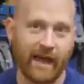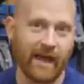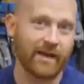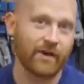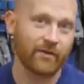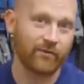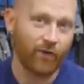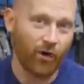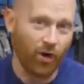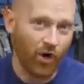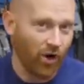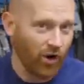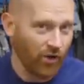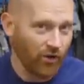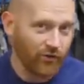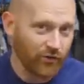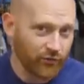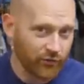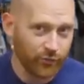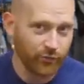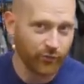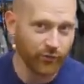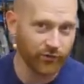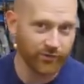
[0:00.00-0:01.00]
Out of all
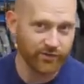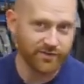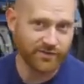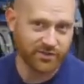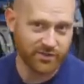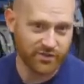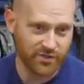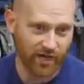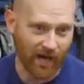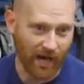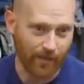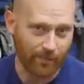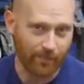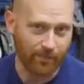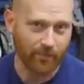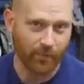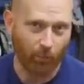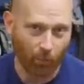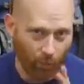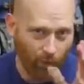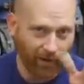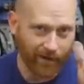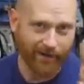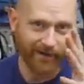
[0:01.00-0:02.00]
the tools in the shop,
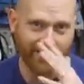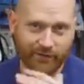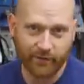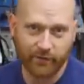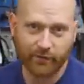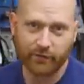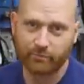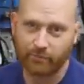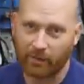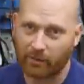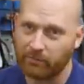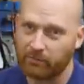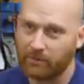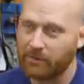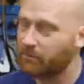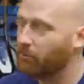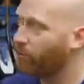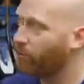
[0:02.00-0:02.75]
the one I use probably